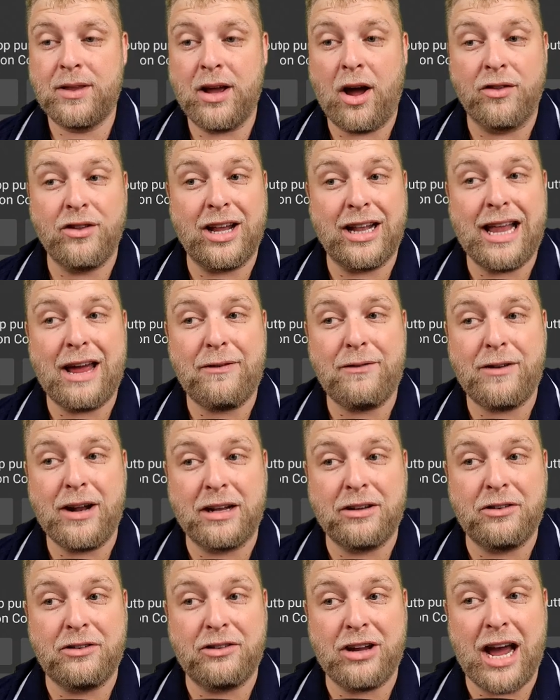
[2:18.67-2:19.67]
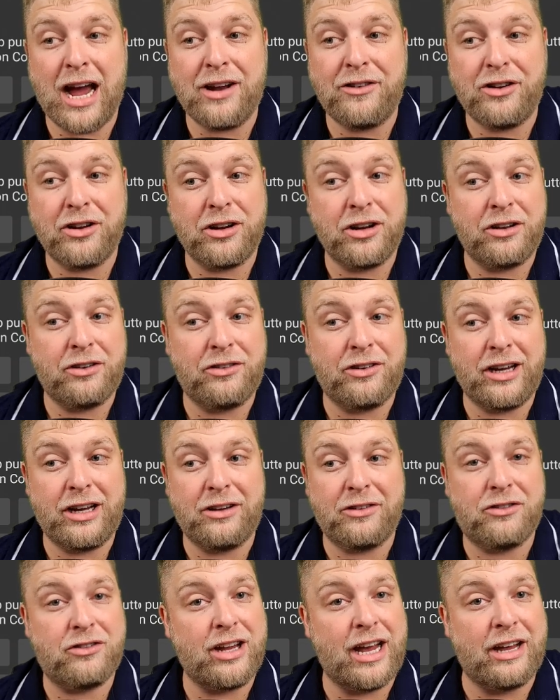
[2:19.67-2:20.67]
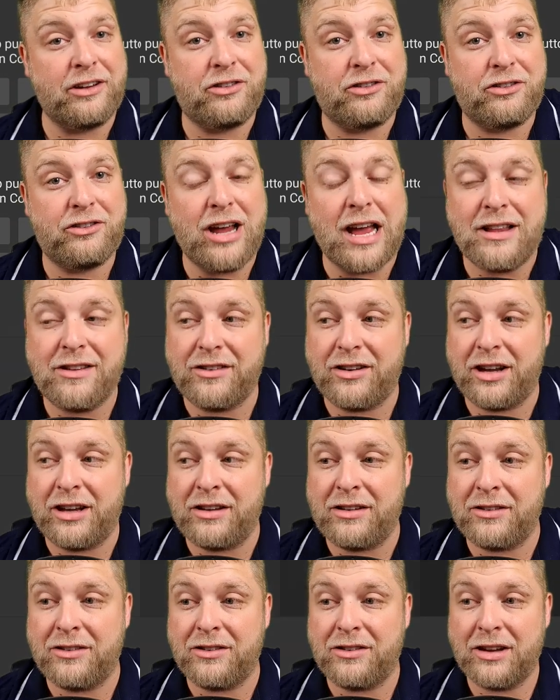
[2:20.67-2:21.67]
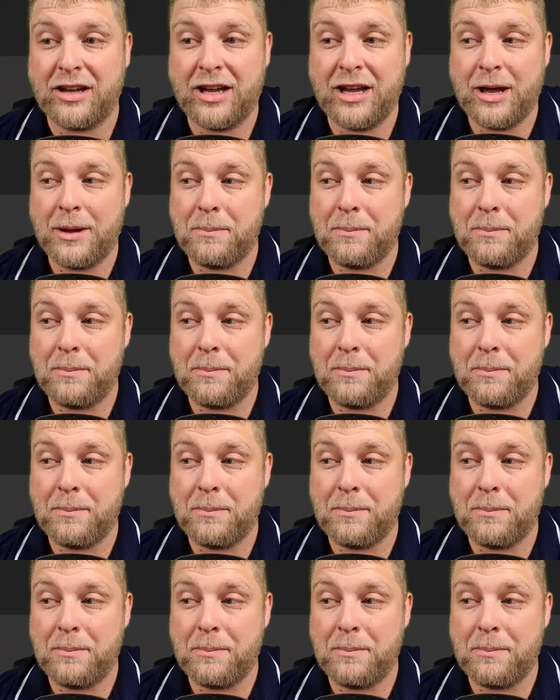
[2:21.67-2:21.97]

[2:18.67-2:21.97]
On the left-hand side, you're going to see it says Settings.